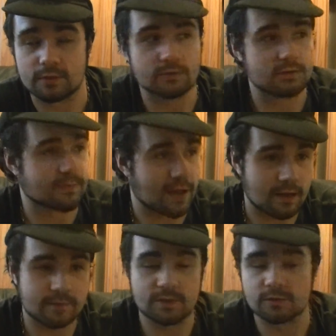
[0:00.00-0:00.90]
They don't
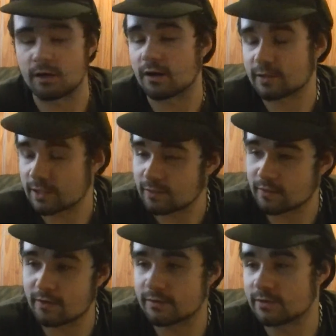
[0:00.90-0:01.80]
spam, they don't RT a
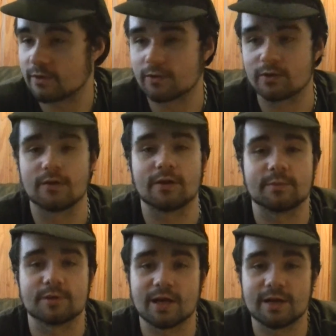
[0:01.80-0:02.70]
lot, they're not going to clog
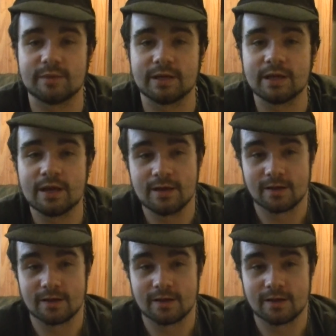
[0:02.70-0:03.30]
up your timeline.